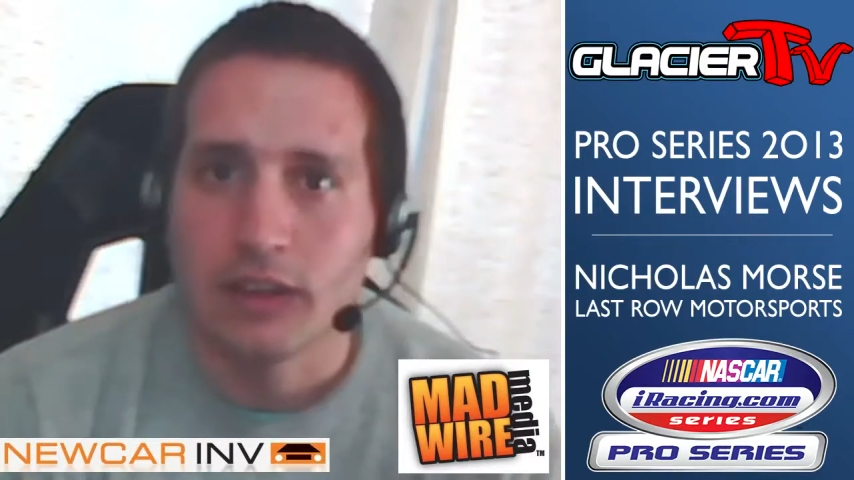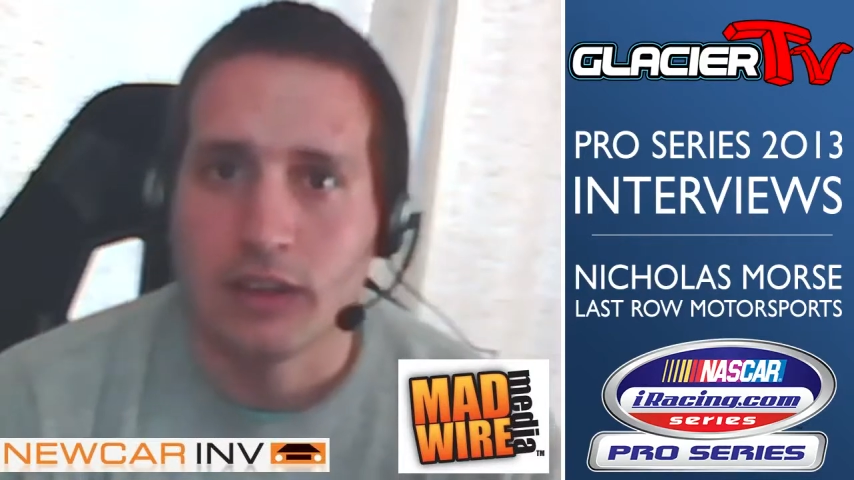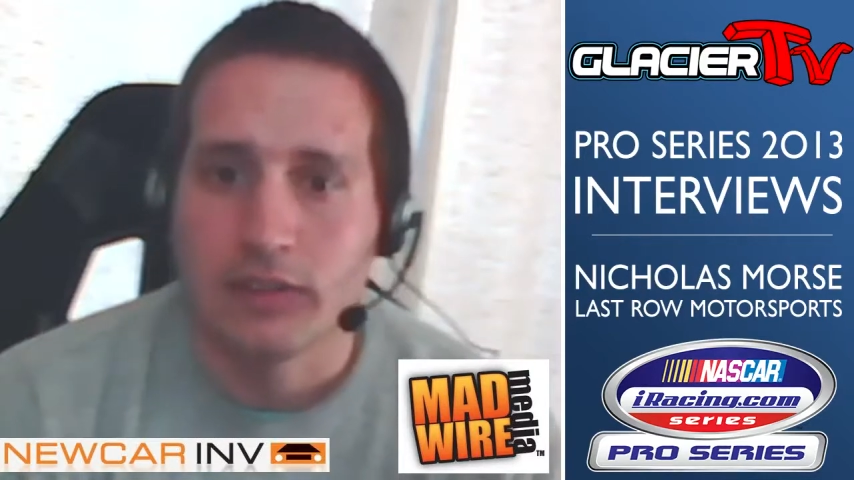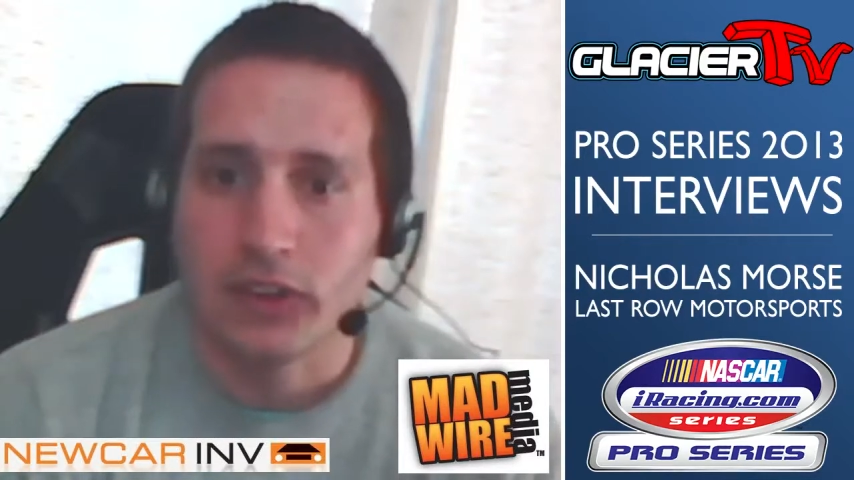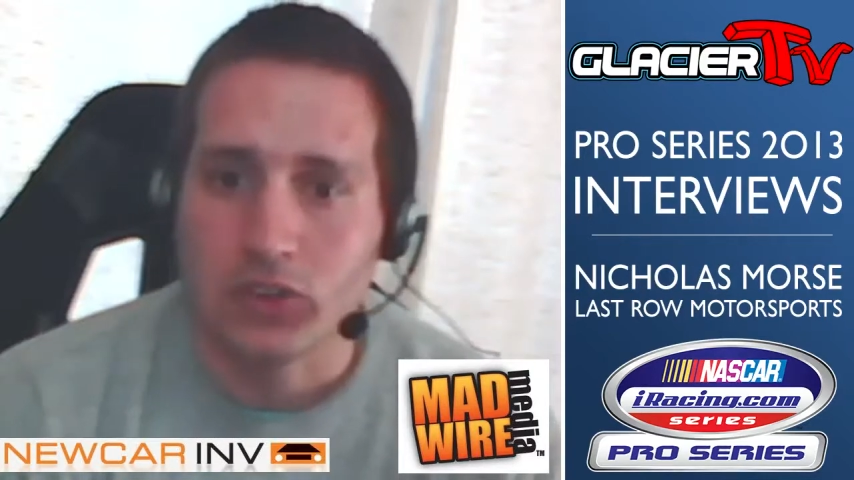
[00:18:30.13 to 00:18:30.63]

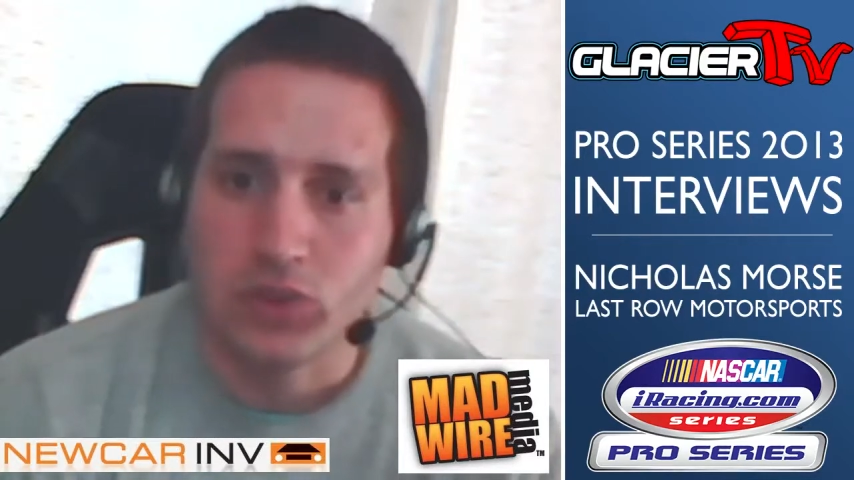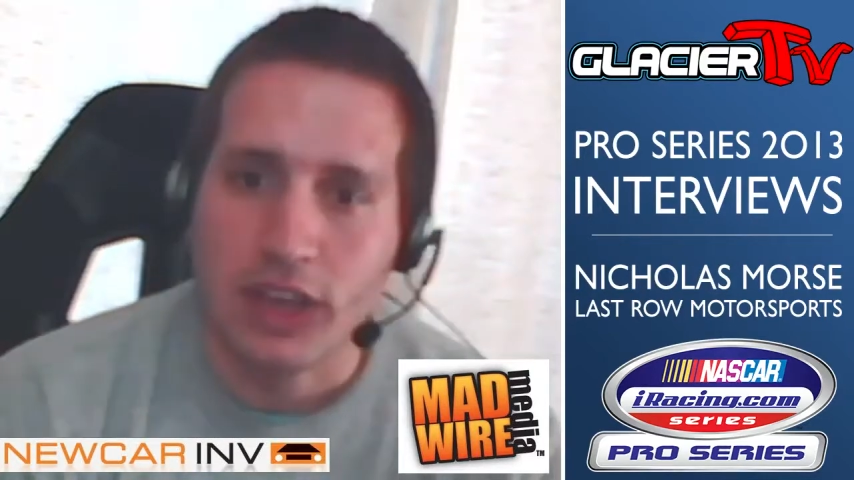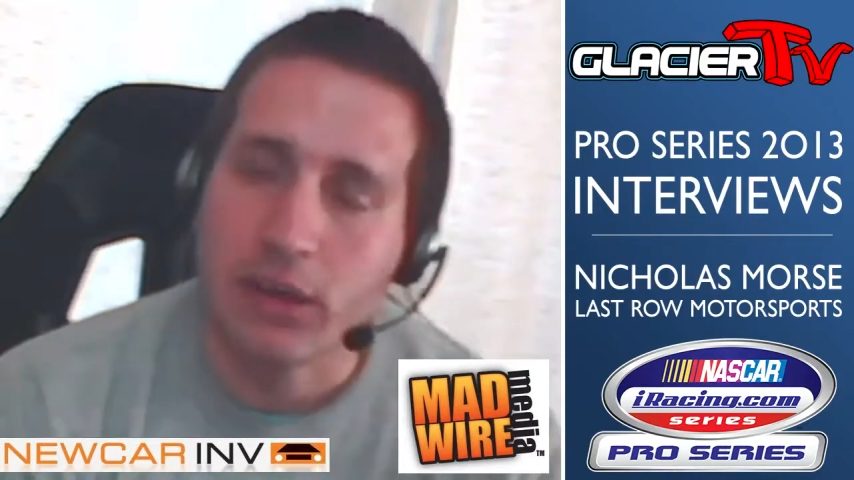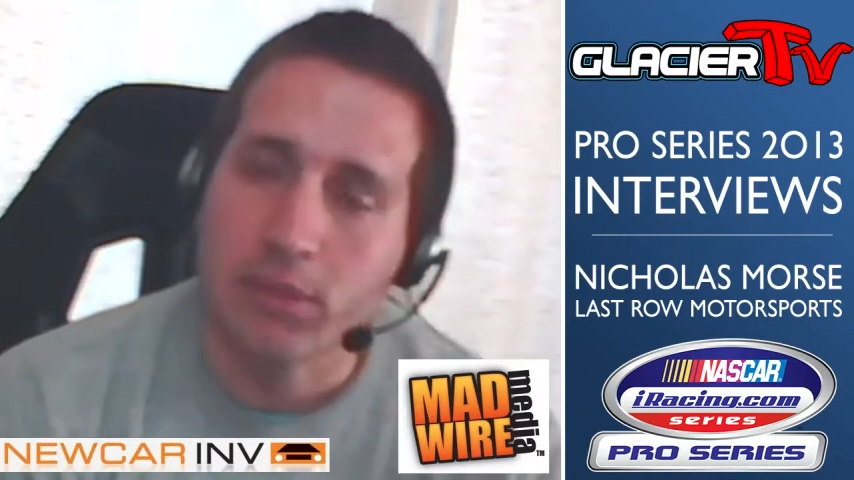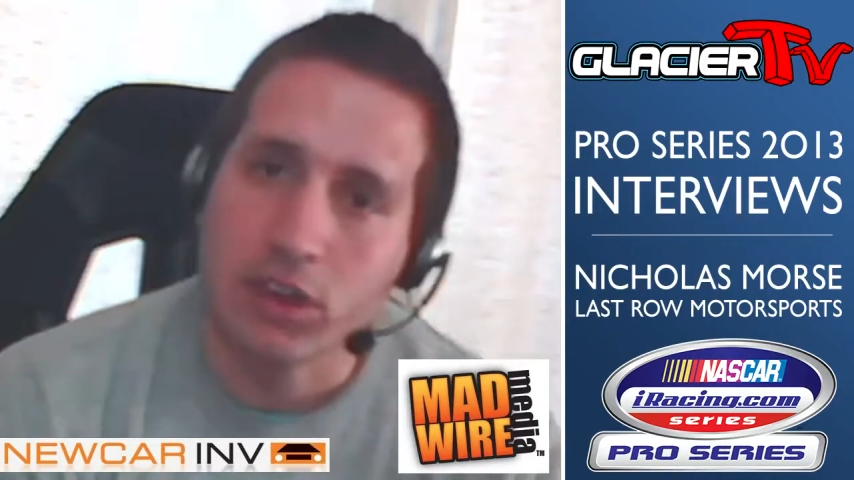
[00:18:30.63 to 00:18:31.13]
finish
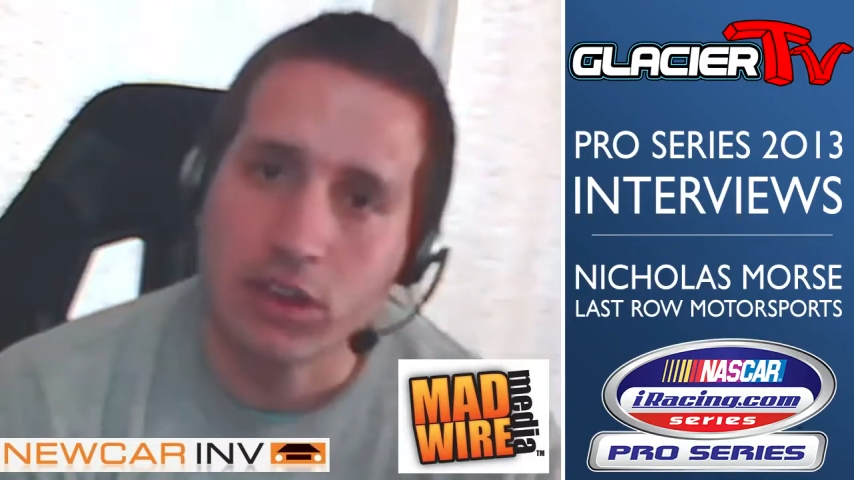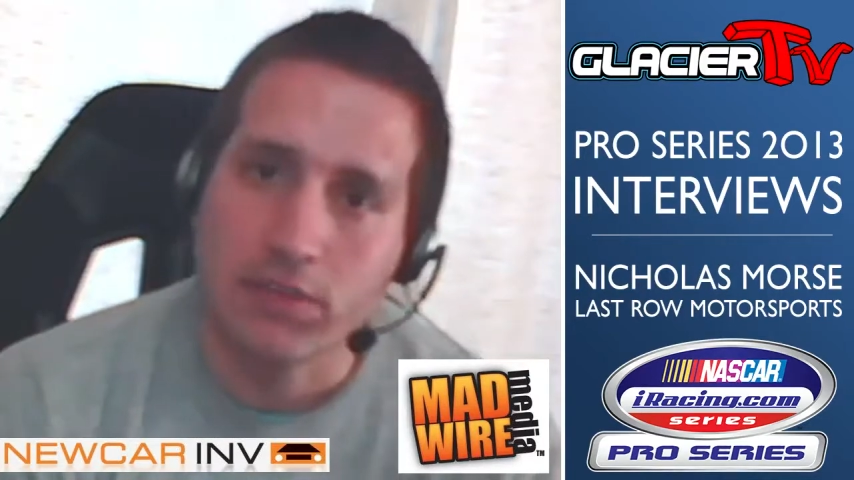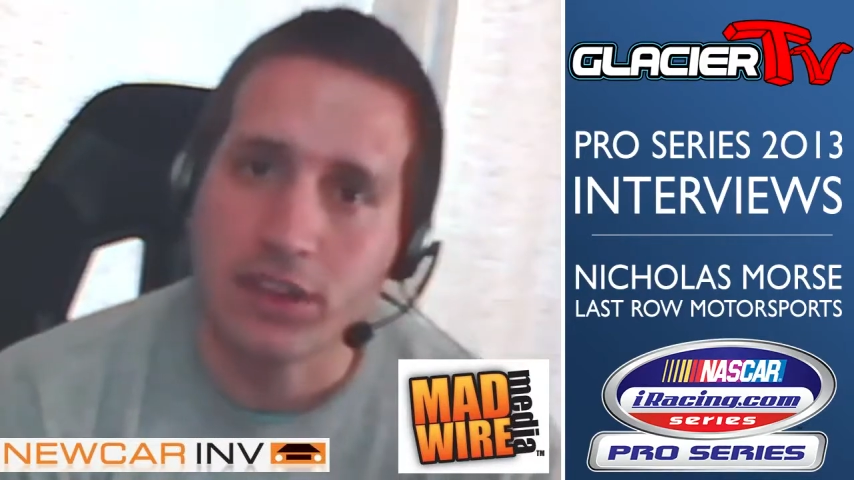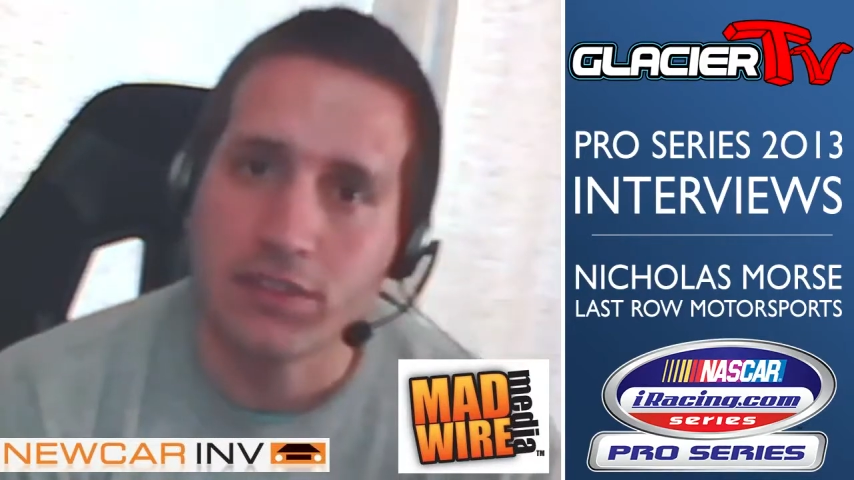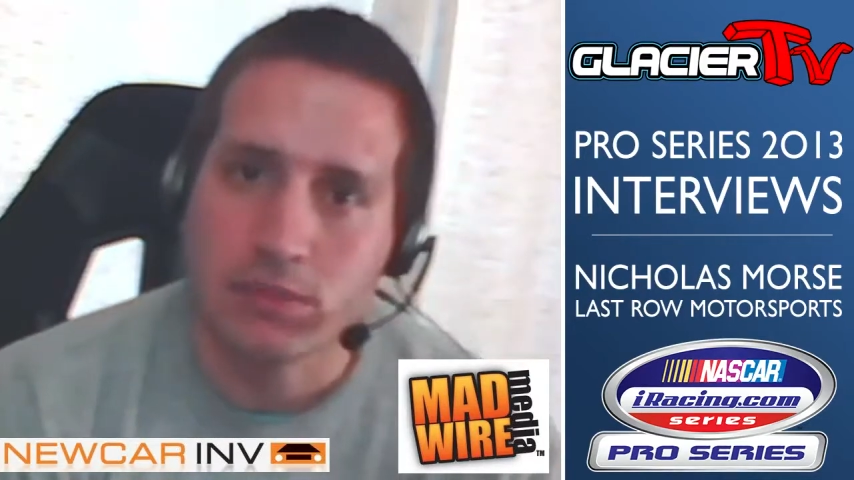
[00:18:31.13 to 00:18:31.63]
rehabbing, I'll definitely
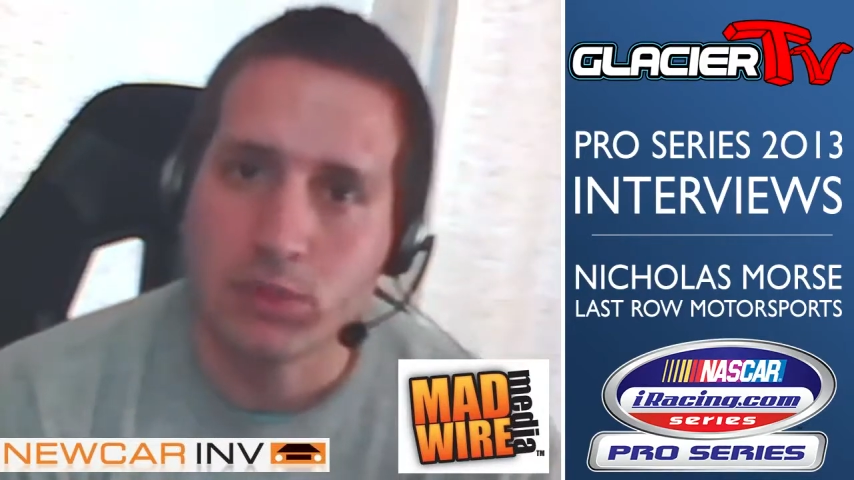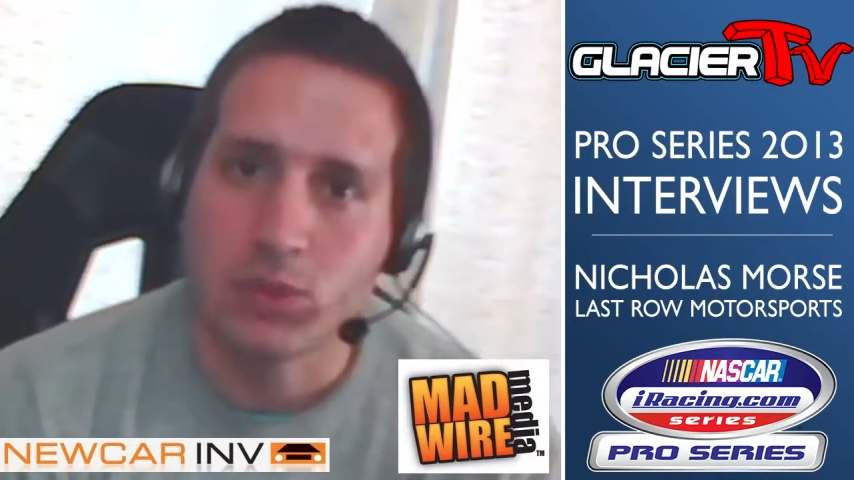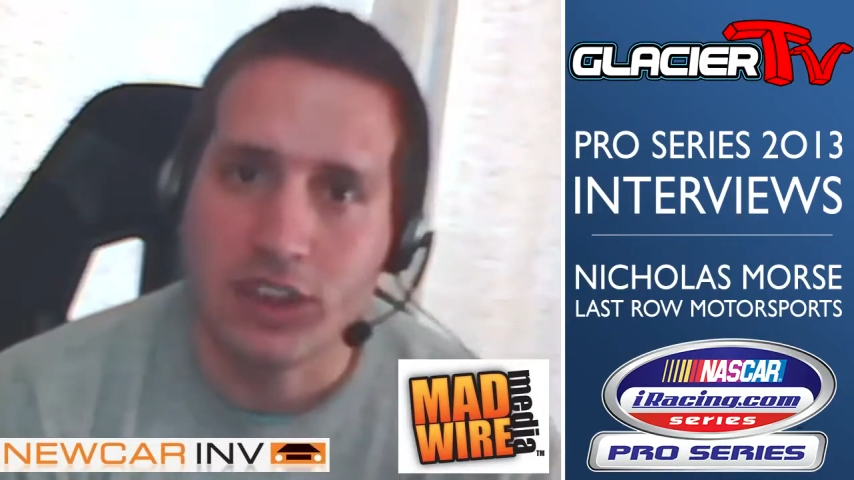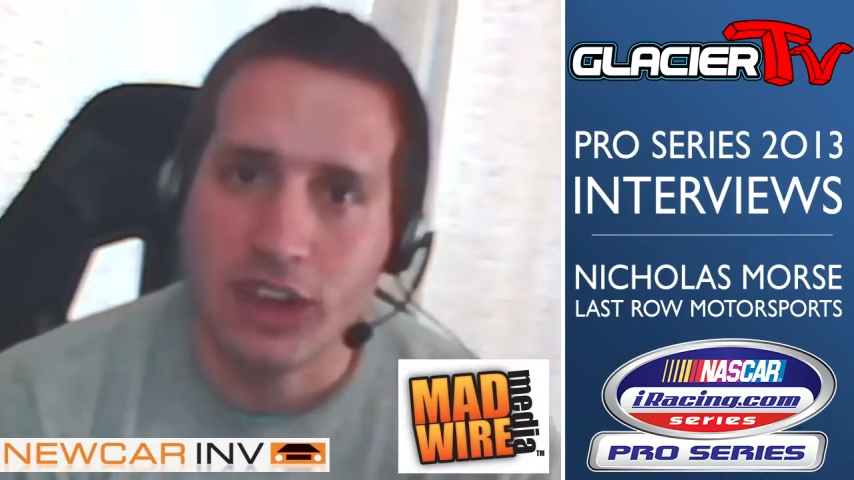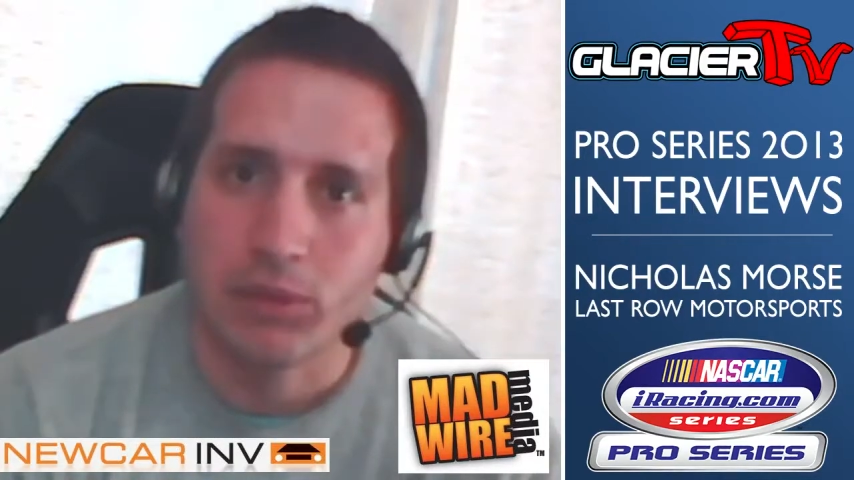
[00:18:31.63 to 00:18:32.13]
have a little bit more
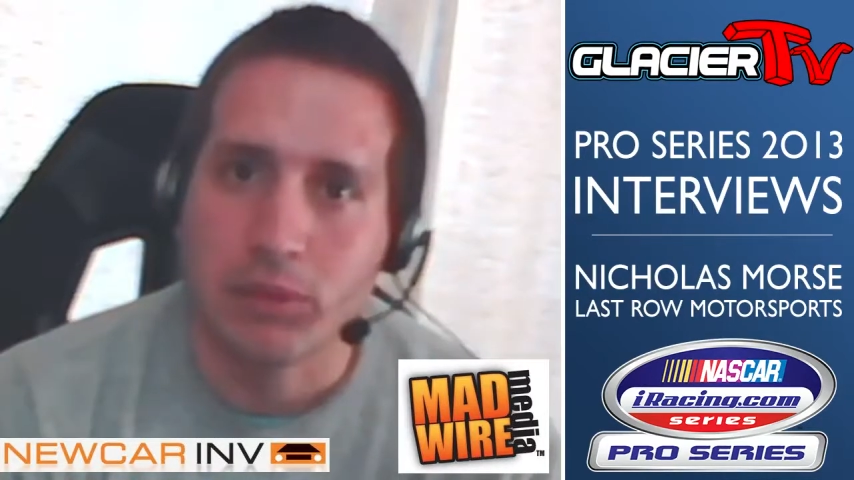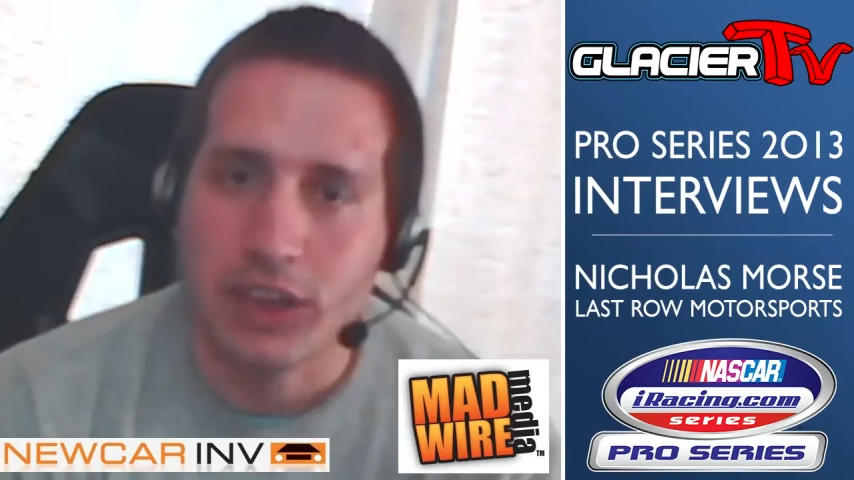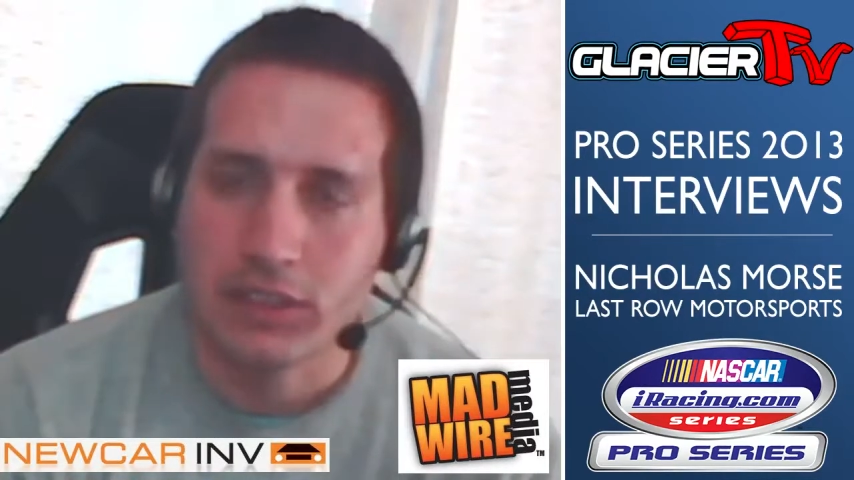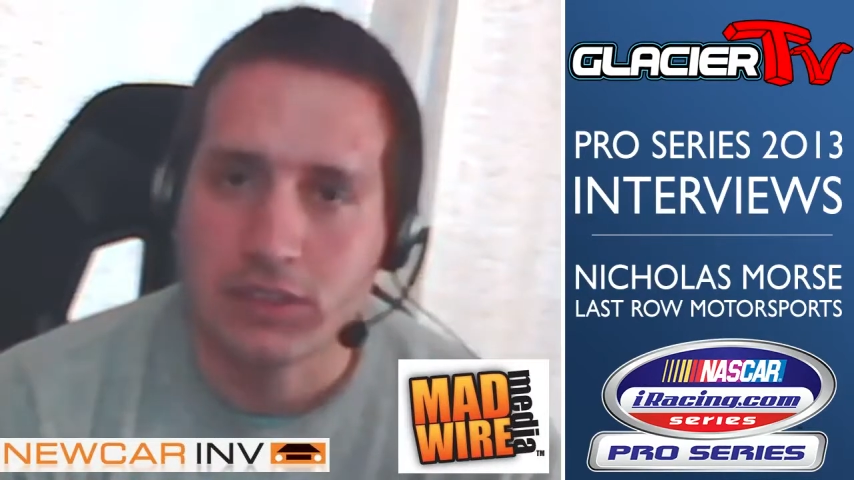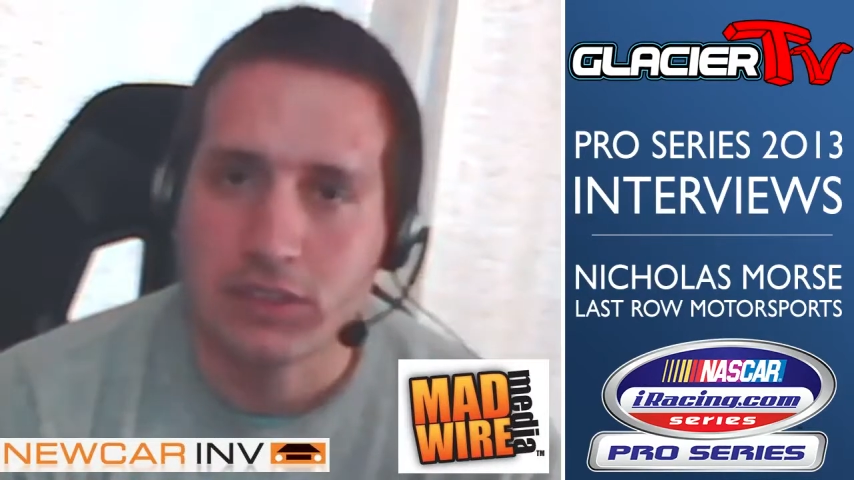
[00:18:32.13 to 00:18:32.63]
time on my hands.